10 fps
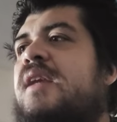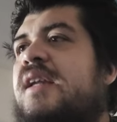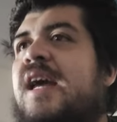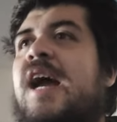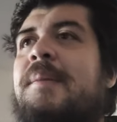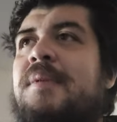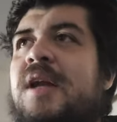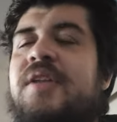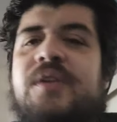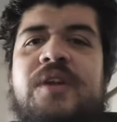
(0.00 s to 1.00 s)
and it happened
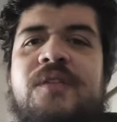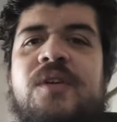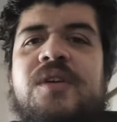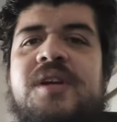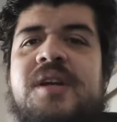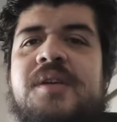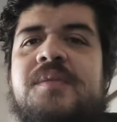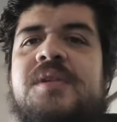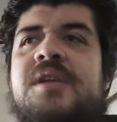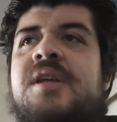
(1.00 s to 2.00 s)
like three, four
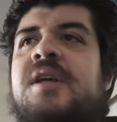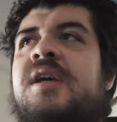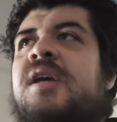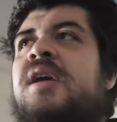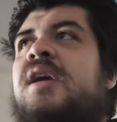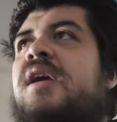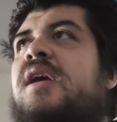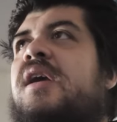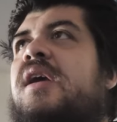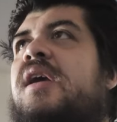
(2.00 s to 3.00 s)
times.
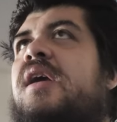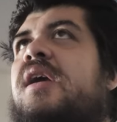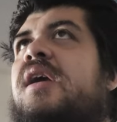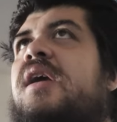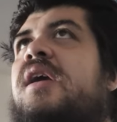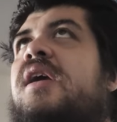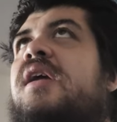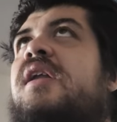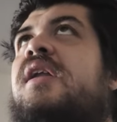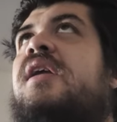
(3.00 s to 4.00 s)

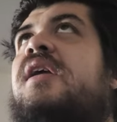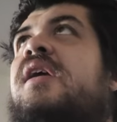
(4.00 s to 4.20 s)
And